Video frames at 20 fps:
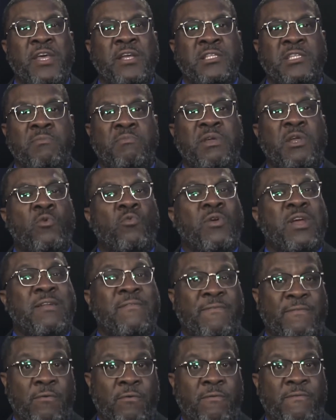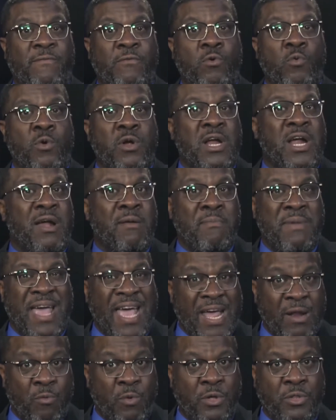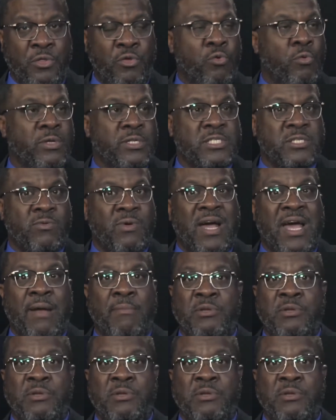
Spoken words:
to be grateful for where I'm at, whether you ascribe